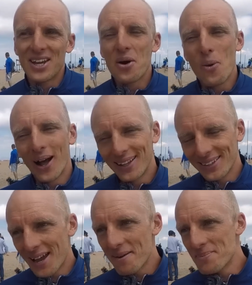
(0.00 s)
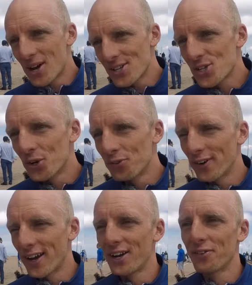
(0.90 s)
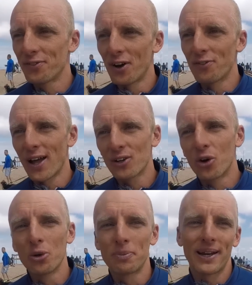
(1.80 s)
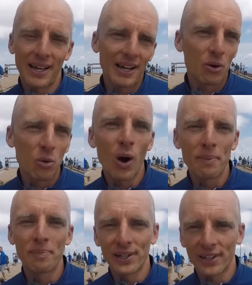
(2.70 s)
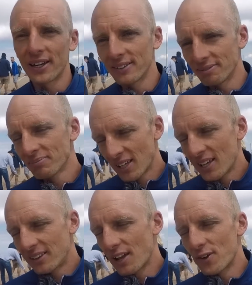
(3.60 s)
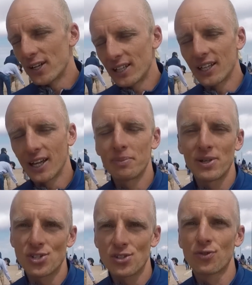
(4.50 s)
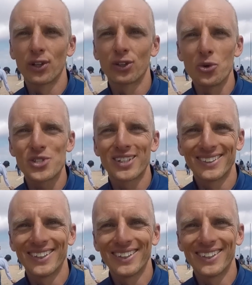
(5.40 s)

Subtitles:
Well, I'm not so fan of alcohol, but one beer can definitely be just for a toast.